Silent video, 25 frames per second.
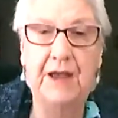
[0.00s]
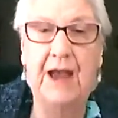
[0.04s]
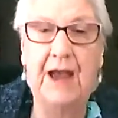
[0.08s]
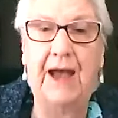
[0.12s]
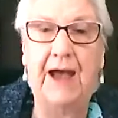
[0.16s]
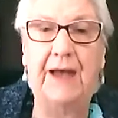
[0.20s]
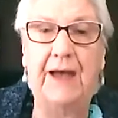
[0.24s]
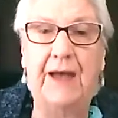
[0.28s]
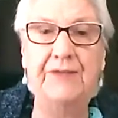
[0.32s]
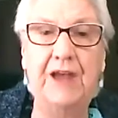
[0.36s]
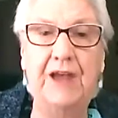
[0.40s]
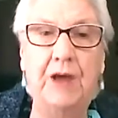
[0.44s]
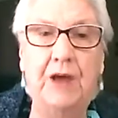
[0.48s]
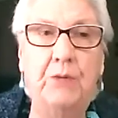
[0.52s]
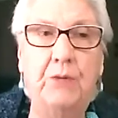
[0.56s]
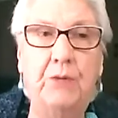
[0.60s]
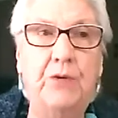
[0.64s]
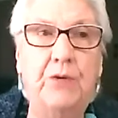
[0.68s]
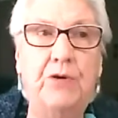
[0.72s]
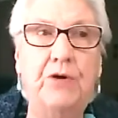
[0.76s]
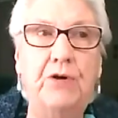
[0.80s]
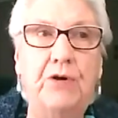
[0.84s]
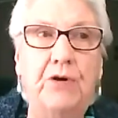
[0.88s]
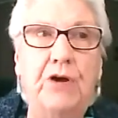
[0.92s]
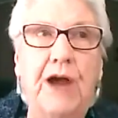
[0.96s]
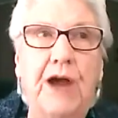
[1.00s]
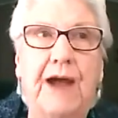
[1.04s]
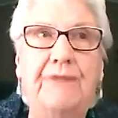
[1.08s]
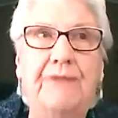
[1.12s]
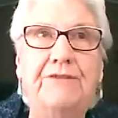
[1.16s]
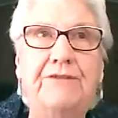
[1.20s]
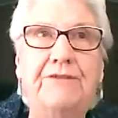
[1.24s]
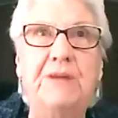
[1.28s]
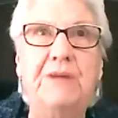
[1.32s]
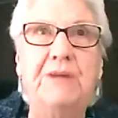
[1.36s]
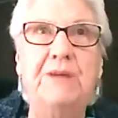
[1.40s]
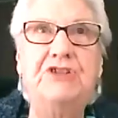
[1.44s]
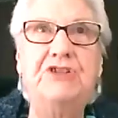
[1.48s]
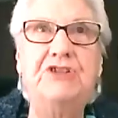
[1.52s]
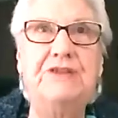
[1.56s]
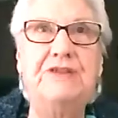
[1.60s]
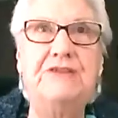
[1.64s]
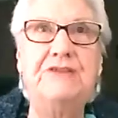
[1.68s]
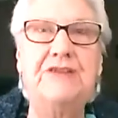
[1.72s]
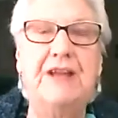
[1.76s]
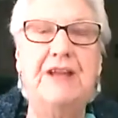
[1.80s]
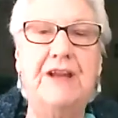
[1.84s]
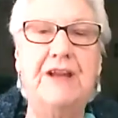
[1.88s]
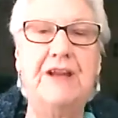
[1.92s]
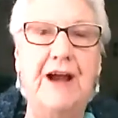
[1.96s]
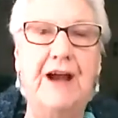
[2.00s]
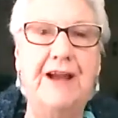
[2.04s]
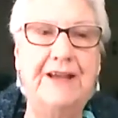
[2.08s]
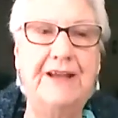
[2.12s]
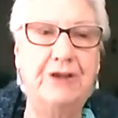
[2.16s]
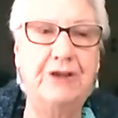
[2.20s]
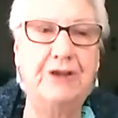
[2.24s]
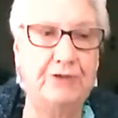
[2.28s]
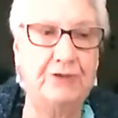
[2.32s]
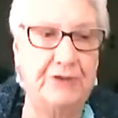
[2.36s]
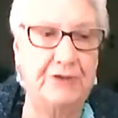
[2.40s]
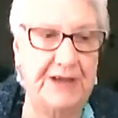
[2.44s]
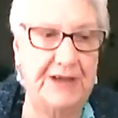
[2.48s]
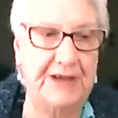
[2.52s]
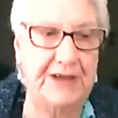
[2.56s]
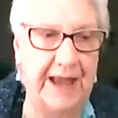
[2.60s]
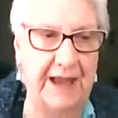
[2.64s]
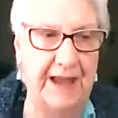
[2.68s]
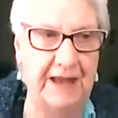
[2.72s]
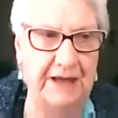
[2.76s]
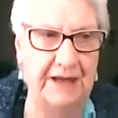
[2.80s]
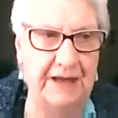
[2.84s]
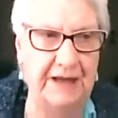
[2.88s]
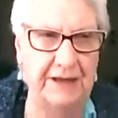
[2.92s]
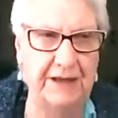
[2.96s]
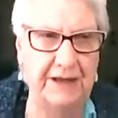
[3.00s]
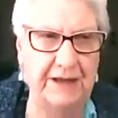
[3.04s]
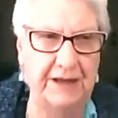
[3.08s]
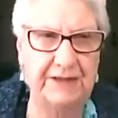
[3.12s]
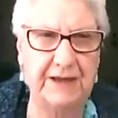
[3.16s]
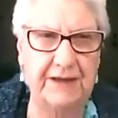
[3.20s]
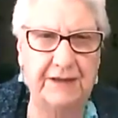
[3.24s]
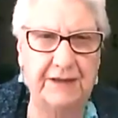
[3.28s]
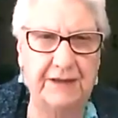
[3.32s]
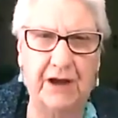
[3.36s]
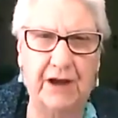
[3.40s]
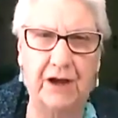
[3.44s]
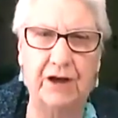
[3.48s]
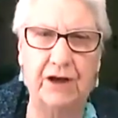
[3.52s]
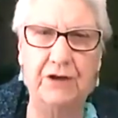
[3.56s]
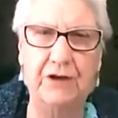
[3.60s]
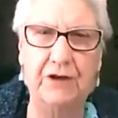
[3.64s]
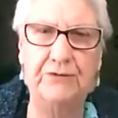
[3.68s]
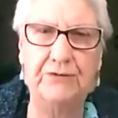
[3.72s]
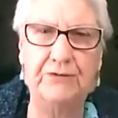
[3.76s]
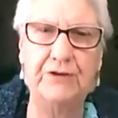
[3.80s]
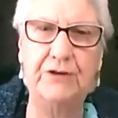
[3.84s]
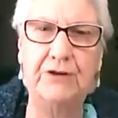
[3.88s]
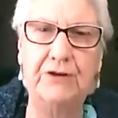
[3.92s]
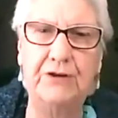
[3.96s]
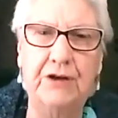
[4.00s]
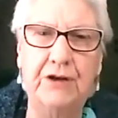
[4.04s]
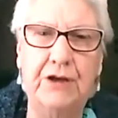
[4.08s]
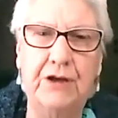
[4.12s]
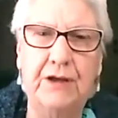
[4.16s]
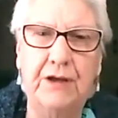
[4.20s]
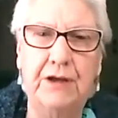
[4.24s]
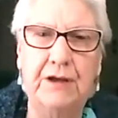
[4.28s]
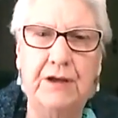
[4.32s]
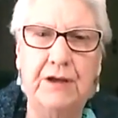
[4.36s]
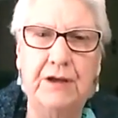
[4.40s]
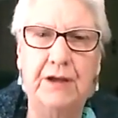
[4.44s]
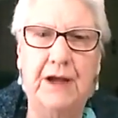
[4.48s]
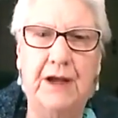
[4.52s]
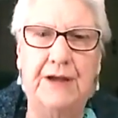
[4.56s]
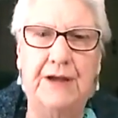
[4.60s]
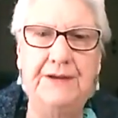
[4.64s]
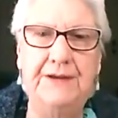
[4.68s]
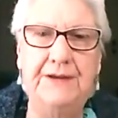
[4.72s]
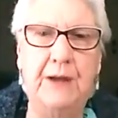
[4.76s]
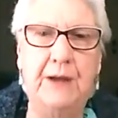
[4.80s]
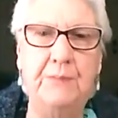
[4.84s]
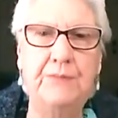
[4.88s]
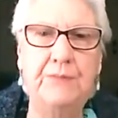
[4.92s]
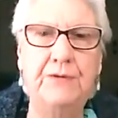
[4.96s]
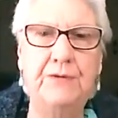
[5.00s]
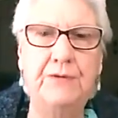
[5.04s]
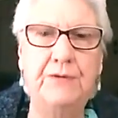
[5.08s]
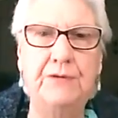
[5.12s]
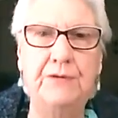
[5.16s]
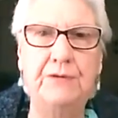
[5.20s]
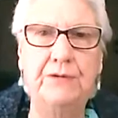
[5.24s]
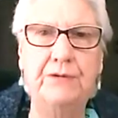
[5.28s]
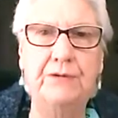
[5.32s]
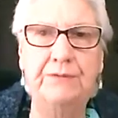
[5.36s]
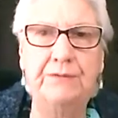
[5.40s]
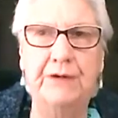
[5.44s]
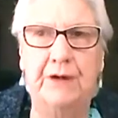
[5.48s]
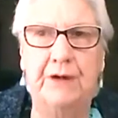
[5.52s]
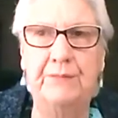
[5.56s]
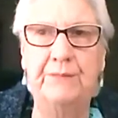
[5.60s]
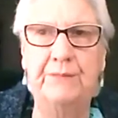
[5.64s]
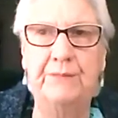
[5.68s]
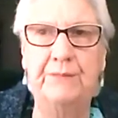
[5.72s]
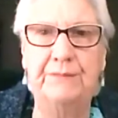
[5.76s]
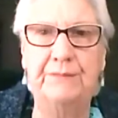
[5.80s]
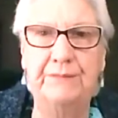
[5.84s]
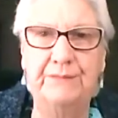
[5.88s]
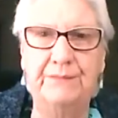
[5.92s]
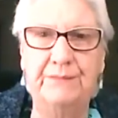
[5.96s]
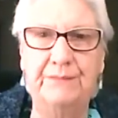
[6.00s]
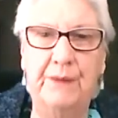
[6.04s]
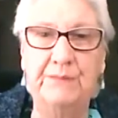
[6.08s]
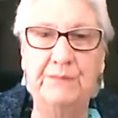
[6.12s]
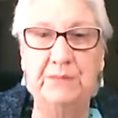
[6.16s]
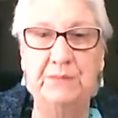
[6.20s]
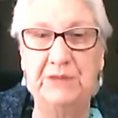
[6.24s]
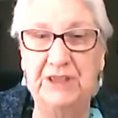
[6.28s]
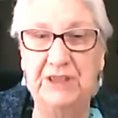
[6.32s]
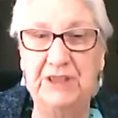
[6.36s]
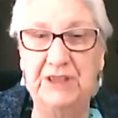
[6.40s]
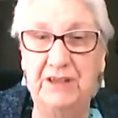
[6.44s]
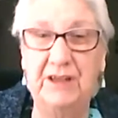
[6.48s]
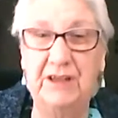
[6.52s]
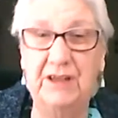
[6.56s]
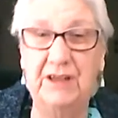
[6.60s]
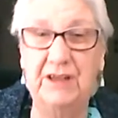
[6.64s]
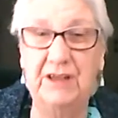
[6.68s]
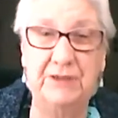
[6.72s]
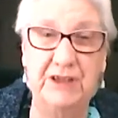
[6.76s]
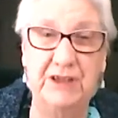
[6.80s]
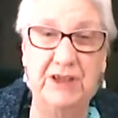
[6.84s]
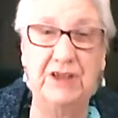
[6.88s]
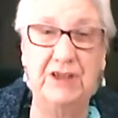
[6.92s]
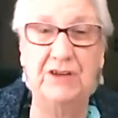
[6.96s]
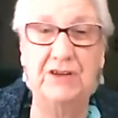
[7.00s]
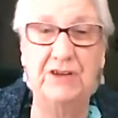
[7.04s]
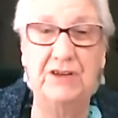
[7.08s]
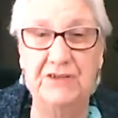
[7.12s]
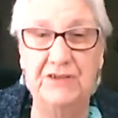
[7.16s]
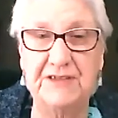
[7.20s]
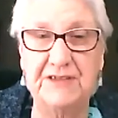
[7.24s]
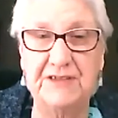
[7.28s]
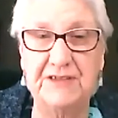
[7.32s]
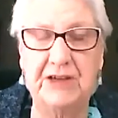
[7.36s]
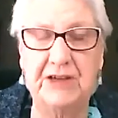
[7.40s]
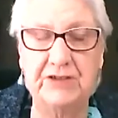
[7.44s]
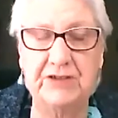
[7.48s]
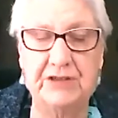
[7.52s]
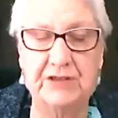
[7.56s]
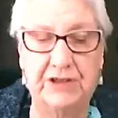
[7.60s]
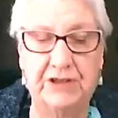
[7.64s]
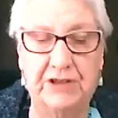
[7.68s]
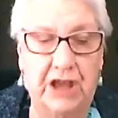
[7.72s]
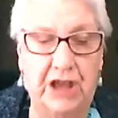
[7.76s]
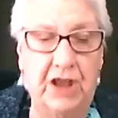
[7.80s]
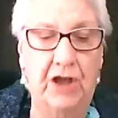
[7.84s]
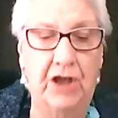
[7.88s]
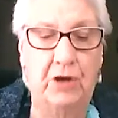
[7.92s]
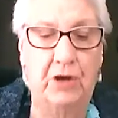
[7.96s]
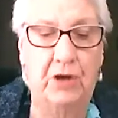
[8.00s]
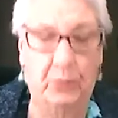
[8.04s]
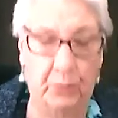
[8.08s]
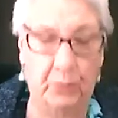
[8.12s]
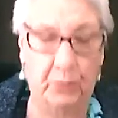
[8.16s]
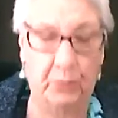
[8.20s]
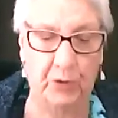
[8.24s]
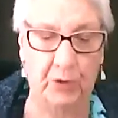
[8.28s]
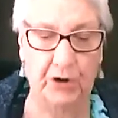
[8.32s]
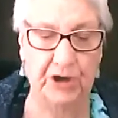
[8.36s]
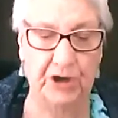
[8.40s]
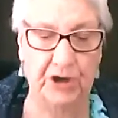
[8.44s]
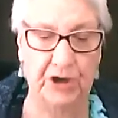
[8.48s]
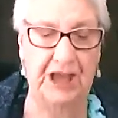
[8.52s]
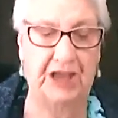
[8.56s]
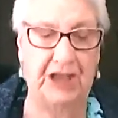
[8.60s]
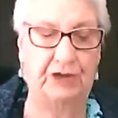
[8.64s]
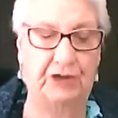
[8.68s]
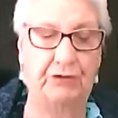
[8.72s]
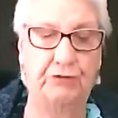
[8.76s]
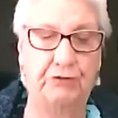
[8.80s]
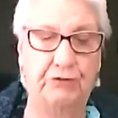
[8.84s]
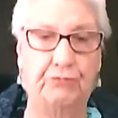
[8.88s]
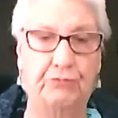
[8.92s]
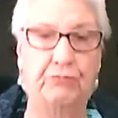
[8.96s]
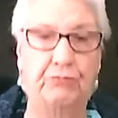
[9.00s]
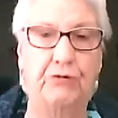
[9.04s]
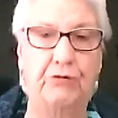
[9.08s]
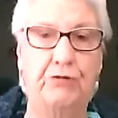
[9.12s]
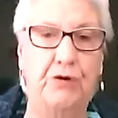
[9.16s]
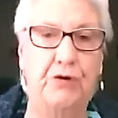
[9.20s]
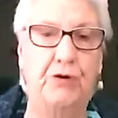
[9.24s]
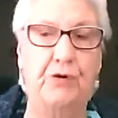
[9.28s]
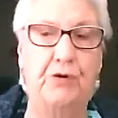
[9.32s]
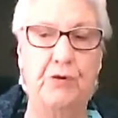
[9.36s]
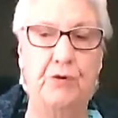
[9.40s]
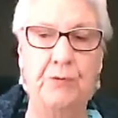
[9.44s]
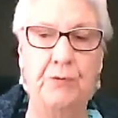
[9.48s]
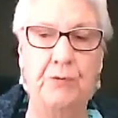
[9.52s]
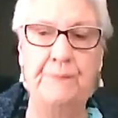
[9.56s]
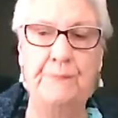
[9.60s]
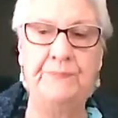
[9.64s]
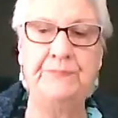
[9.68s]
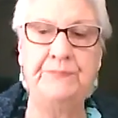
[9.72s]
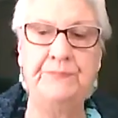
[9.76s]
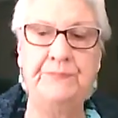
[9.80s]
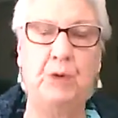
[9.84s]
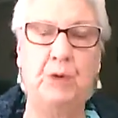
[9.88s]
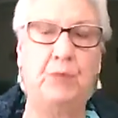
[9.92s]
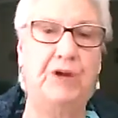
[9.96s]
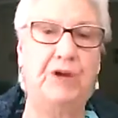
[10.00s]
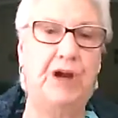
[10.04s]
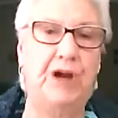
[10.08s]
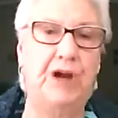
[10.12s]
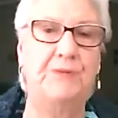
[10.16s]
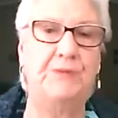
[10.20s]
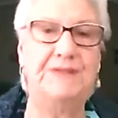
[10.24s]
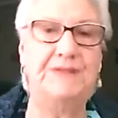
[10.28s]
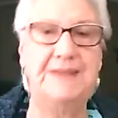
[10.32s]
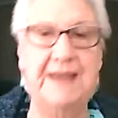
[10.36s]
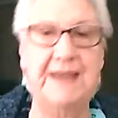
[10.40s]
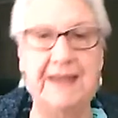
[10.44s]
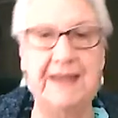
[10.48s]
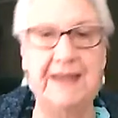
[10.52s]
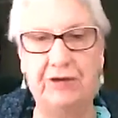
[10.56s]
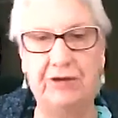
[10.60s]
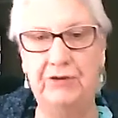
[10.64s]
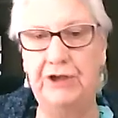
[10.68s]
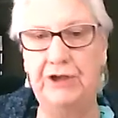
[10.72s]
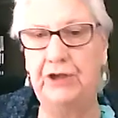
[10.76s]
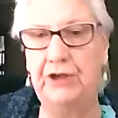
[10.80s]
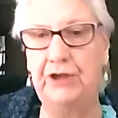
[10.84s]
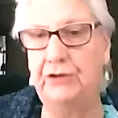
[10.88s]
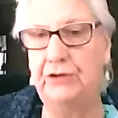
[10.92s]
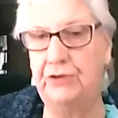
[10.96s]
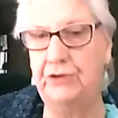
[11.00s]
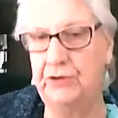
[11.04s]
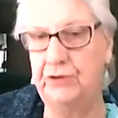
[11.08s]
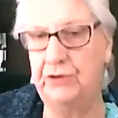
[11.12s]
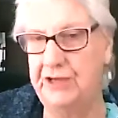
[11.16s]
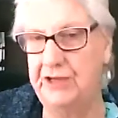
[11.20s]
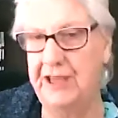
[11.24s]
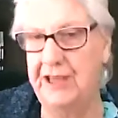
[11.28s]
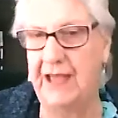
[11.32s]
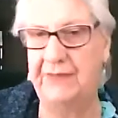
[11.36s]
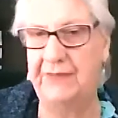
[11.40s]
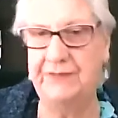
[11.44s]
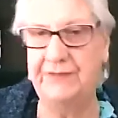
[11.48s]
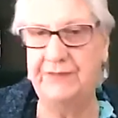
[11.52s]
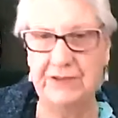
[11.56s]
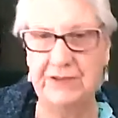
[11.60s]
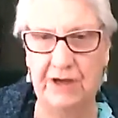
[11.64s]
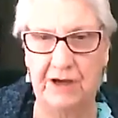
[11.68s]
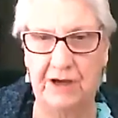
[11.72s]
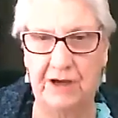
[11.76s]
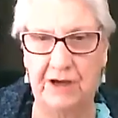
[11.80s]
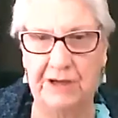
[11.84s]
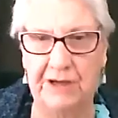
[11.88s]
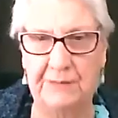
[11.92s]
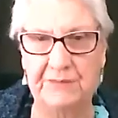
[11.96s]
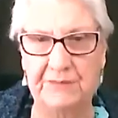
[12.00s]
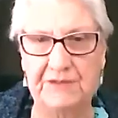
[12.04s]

And they were affirmations that I created over a number of, probably a couple of years actually, working through what I was hearing and learning at the time.